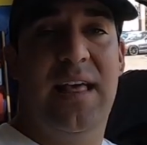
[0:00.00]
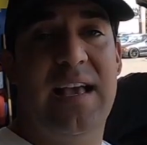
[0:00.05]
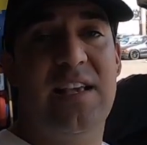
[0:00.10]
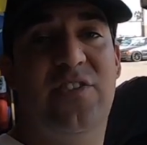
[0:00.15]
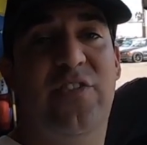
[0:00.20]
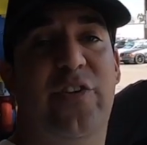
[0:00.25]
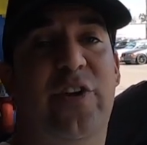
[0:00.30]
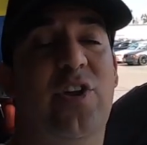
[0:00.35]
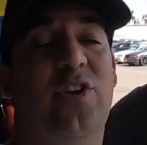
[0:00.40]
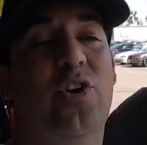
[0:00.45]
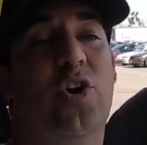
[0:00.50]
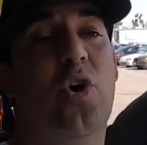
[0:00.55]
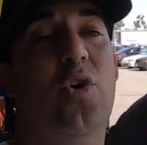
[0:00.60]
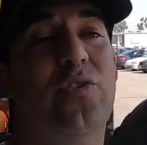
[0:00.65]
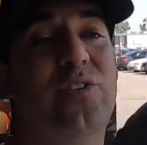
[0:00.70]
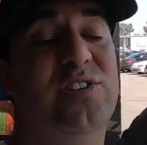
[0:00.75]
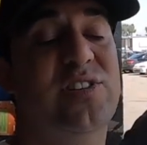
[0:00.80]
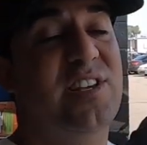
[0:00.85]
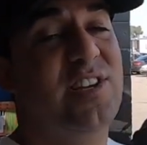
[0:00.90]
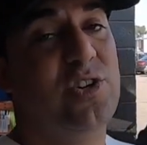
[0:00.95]
the last video,
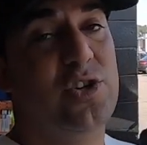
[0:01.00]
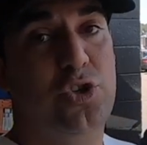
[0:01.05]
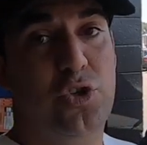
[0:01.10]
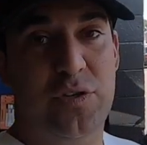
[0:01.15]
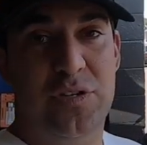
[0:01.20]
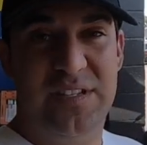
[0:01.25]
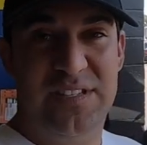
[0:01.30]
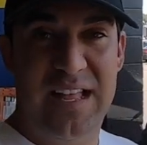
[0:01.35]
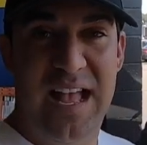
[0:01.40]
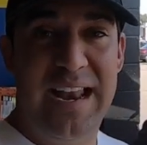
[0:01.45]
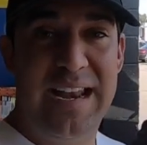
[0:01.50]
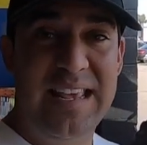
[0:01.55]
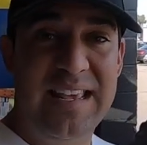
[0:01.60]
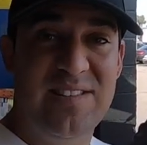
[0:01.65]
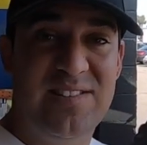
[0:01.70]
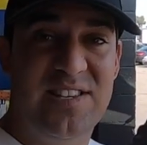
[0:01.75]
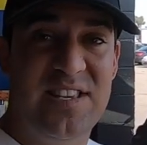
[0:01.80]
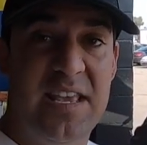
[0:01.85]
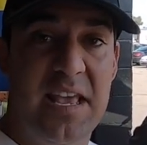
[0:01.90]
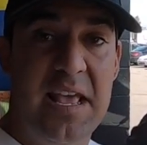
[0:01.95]
no, this industry is not
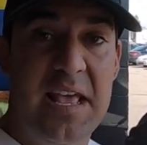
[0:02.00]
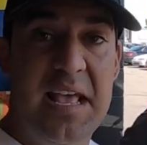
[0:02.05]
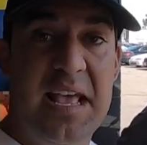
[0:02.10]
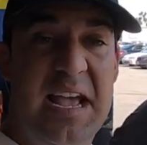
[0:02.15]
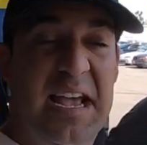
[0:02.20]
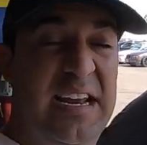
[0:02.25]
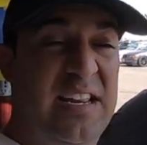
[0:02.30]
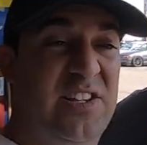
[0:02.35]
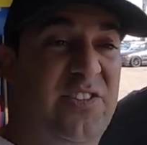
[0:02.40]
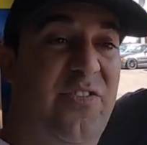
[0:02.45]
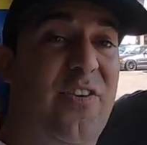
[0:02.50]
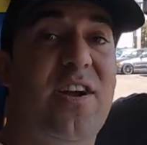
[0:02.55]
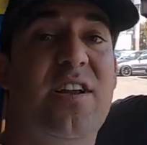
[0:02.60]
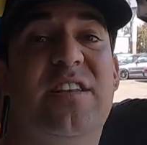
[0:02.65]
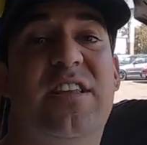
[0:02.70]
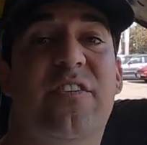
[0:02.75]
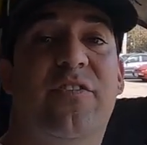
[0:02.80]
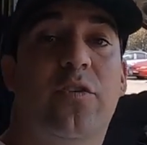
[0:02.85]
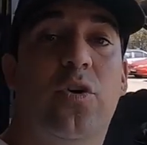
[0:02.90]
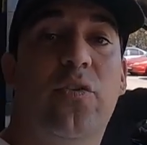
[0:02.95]
easy. And it's very
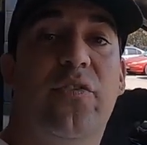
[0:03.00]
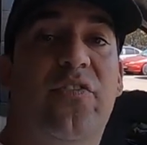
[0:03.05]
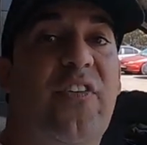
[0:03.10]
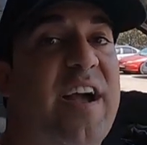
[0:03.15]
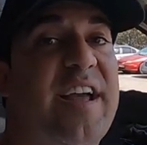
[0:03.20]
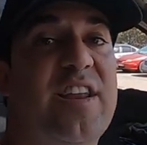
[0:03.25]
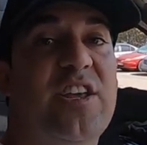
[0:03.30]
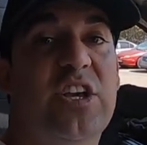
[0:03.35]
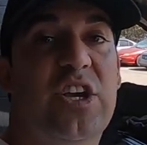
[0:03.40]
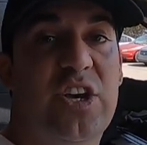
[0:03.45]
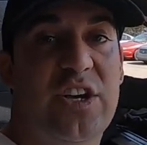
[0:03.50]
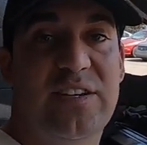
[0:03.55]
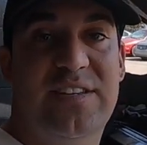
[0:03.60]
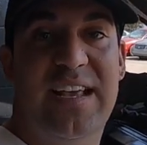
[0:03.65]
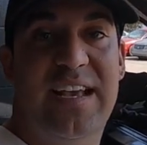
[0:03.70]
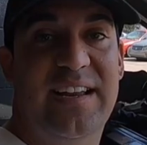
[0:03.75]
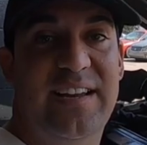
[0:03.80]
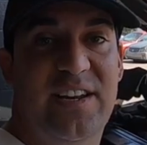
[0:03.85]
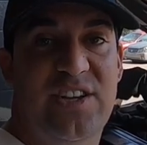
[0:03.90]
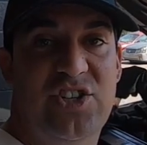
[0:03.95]
difficult finding good
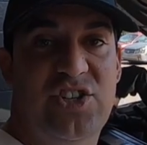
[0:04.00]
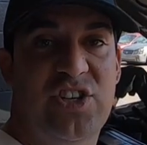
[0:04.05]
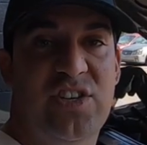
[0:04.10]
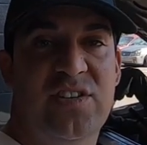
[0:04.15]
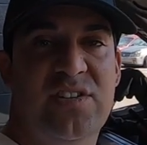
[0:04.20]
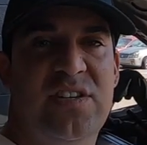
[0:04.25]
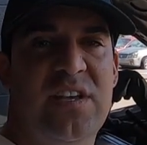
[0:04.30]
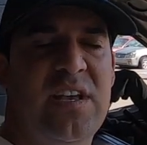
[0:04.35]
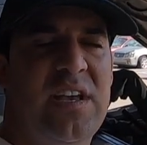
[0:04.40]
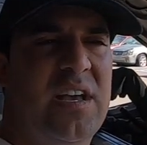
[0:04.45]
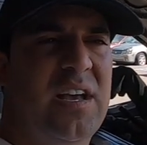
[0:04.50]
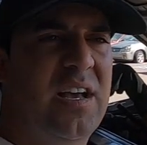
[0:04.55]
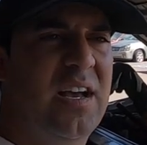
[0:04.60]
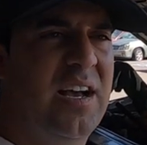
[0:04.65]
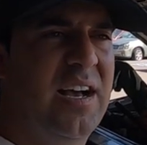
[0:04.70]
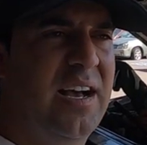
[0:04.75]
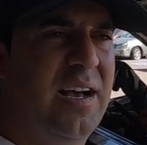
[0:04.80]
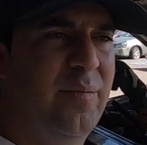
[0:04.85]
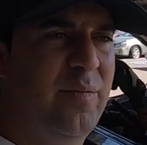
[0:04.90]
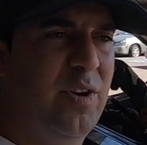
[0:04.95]
technicians.
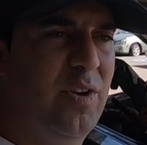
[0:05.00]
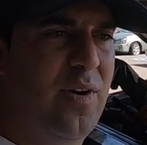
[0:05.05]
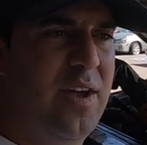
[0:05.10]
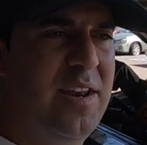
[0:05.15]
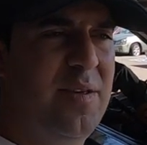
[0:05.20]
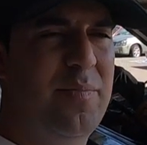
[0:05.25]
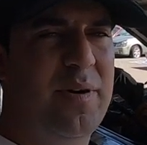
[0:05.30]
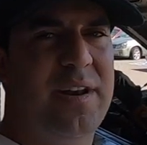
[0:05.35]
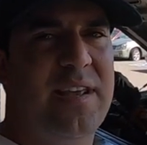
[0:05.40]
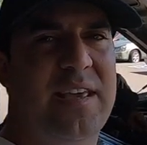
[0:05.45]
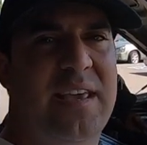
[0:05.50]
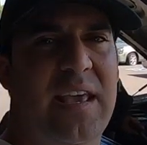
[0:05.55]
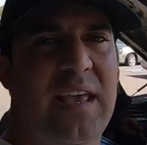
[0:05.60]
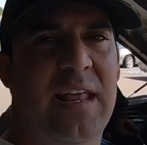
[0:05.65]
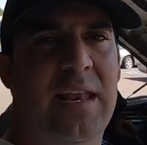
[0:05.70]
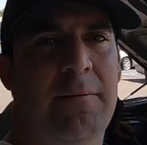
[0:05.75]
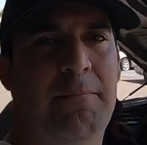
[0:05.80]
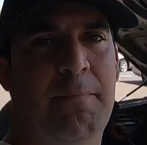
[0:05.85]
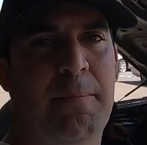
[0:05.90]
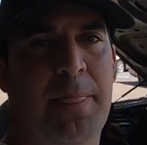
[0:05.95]
You know, anybody
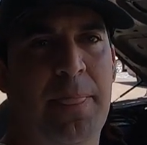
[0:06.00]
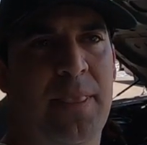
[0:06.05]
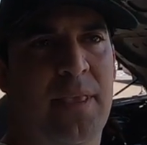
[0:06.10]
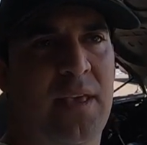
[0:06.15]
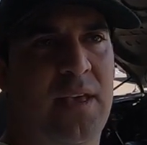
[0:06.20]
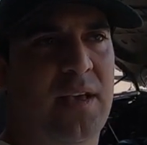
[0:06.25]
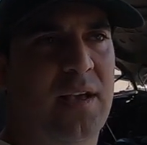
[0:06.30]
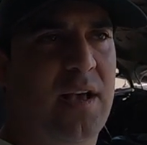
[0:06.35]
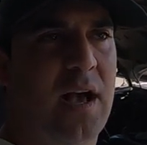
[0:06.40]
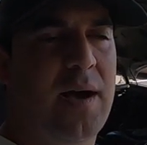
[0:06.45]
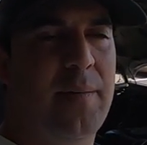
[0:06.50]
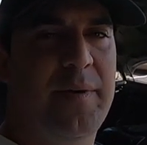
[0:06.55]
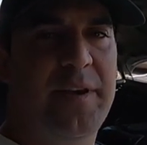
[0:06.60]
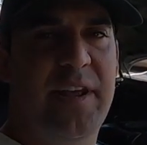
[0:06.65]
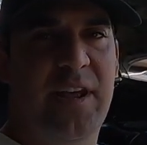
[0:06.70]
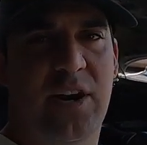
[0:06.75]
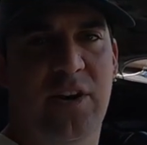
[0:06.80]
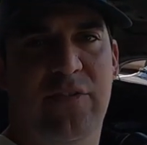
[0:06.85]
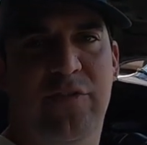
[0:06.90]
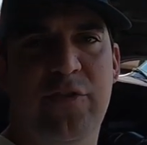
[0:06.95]
can come and
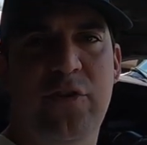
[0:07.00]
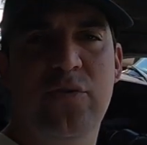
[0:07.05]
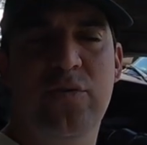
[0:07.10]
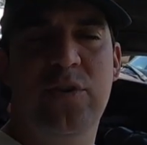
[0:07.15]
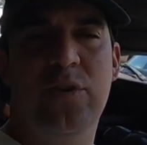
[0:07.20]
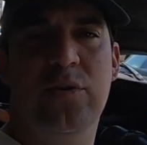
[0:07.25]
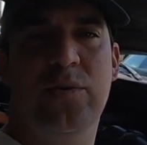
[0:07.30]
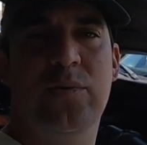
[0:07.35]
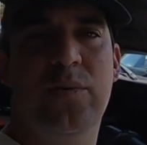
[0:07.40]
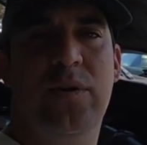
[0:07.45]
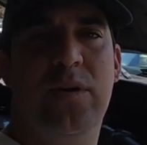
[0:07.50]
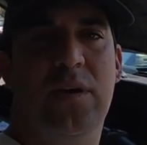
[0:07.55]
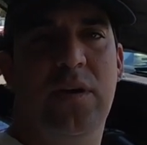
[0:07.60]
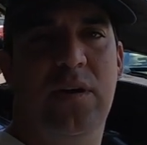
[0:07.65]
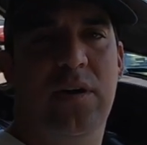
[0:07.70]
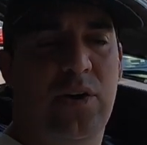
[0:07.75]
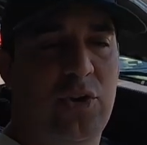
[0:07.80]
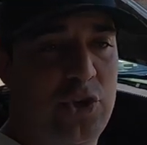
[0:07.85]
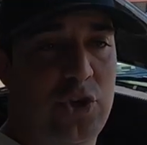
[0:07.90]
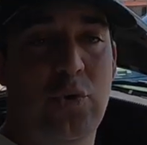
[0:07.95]
interview you,
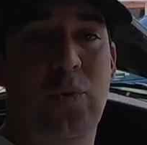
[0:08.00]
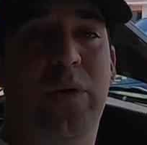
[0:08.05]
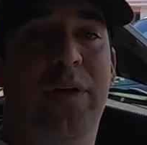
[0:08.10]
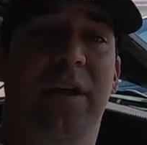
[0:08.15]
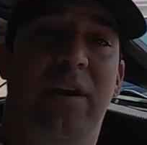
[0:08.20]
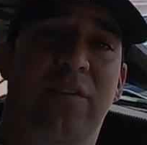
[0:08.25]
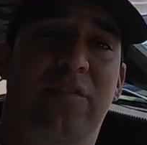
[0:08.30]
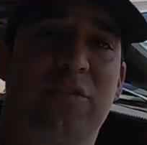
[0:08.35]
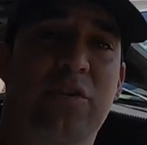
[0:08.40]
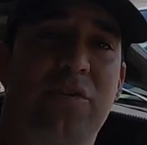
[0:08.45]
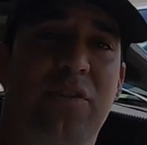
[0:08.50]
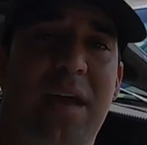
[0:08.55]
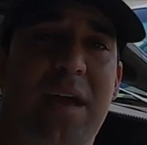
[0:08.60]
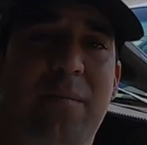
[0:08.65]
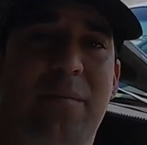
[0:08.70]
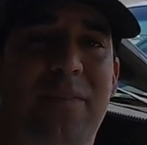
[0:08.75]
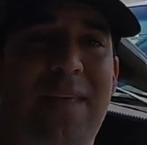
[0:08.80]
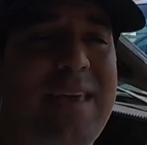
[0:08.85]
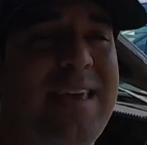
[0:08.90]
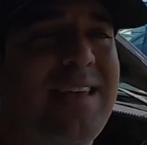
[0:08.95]
or you will interview
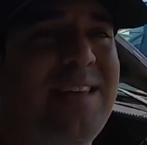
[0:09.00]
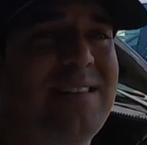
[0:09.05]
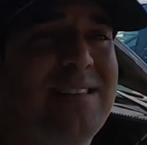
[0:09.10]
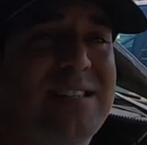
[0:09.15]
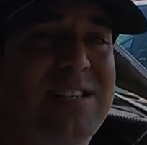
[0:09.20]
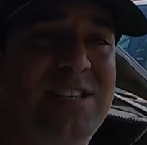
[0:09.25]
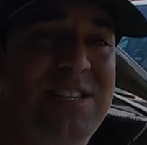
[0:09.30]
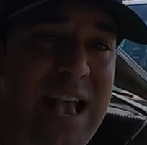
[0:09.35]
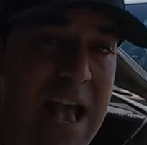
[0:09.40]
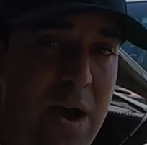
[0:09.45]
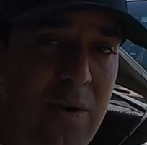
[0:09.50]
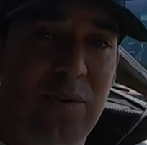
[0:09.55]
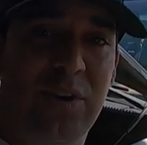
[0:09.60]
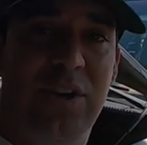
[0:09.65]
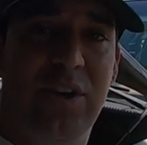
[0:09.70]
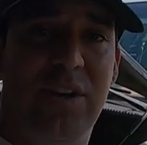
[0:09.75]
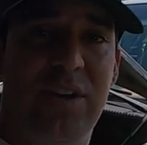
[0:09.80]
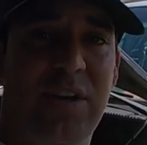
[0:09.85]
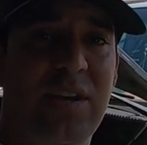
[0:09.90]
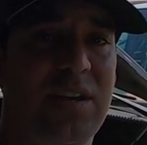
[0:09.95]
them, and they can sound
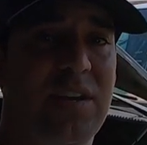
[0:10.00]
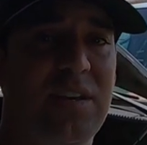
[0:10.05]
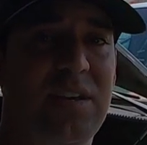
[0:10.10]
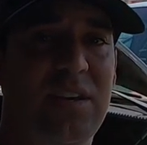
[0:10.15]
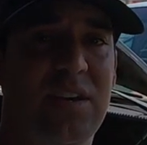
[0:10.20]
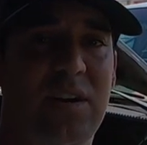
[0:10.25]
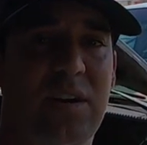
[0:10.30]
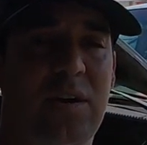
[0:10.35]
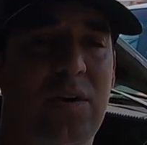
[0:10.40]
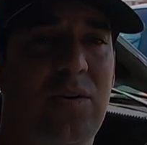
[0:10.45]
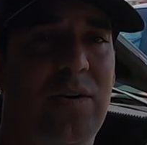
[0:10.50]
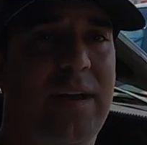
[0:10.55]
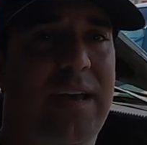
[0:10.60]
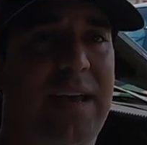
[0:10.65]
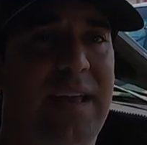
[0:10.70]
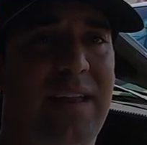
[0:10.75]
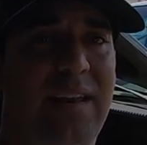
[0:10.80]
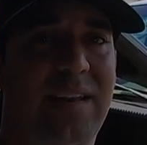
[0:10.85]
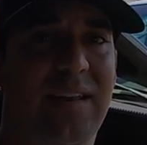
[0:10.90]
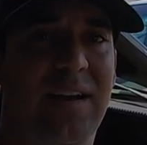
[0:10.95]
good, you know,
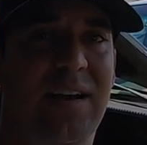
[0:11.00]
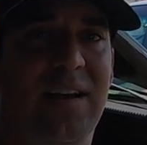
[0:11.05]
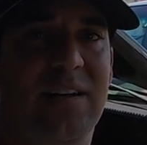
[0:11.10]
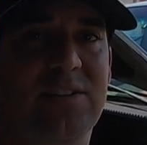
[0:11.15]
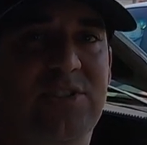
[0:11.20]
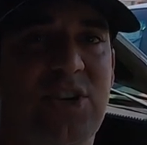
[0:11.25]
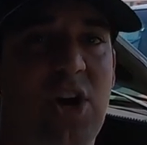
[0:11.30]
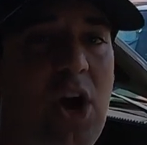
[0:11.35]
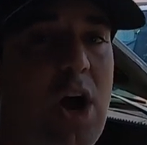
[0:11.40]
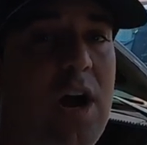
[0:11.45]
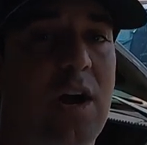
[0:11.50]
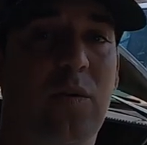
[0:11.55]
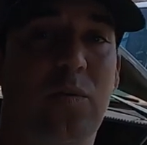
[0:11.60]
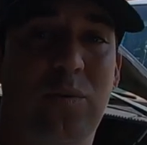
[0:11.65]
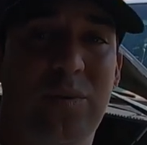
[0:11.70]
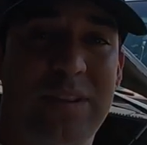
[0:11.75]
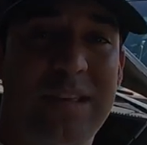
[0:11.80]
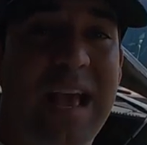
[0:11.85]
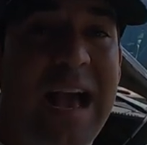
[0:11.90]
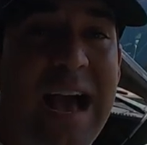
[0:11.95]
and talk
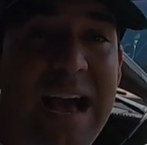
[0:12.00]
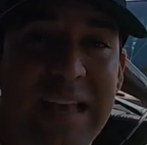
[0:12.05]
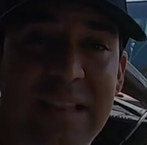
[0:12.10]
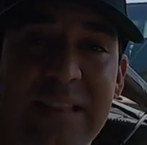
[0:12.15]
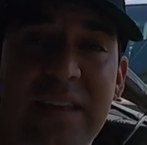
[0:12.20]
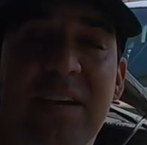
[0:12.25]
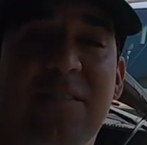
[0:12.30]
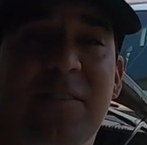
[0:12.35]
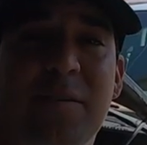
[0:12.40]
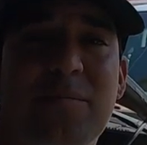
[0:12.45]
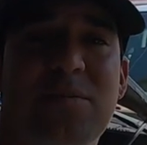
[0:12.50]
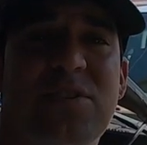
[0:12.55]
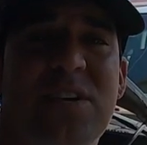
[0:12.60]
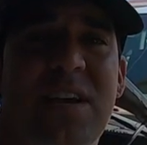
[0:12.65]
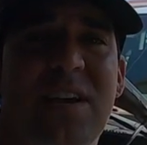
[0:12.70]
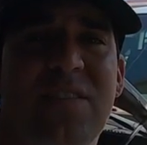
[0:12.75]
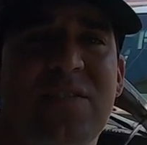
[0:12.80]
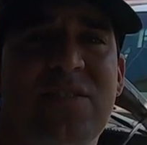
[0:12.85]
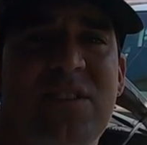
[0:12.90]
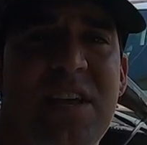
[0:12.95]
really highly of
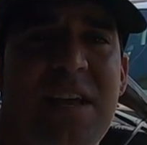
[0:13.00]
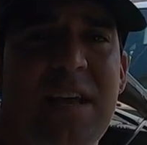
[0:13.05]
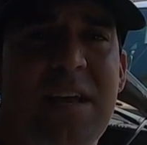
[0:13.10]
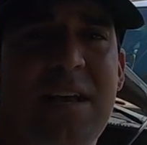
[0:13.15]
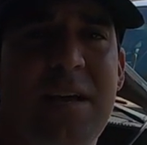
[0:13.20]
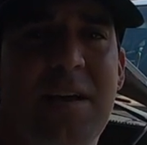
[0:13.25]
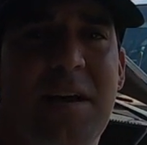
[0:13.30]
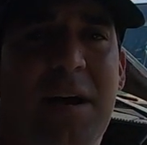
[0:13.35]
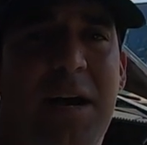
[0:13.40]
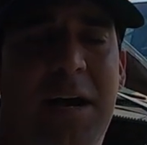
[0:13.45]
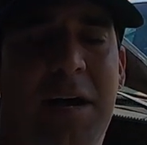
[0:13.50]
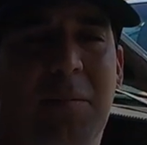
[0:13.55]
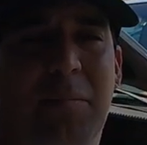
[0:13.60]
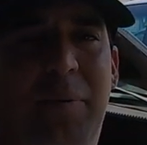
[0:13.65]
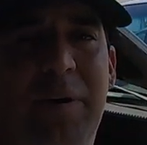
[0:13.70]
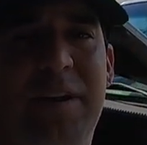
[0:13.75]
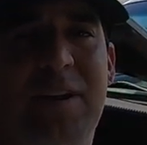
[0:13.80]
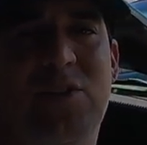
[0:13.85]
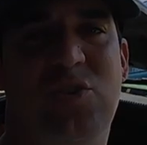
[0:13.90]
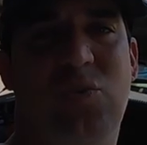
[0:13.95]
themselves. But